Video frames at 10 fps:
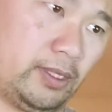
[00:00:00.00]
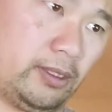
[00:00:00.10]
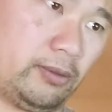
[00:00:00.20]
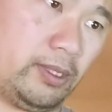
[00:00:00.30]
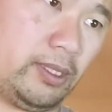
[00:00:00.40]

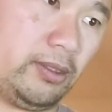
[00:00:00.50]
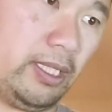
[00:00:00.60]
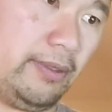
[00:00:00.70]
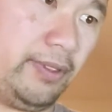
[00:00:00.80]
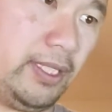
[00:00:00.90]

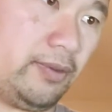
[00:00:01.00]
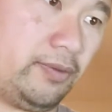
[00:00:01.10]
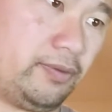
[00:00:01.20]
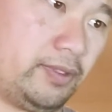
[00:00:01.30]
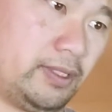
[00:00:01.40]
OneDrive is
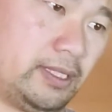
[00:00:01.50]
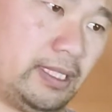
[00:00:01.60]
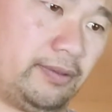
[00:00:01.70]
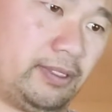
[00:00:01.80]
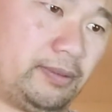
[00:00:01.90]
full,
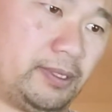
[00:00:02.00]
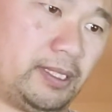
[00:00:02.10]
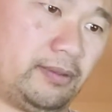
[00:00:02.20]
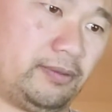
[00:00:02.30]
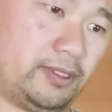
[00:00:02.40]

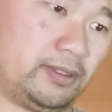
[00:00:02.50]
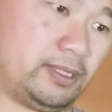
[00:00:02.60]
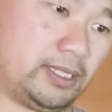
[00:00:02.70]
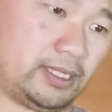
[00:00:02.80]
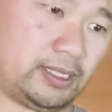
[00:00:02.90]
95% full,
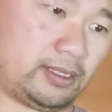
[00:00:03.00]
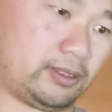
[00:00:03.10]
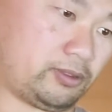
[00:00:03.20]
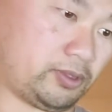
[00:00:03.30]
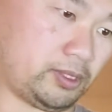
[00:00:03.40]
which is
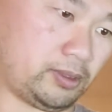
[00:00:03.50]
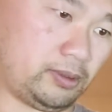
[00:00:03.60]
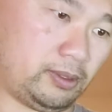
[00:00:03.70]
true.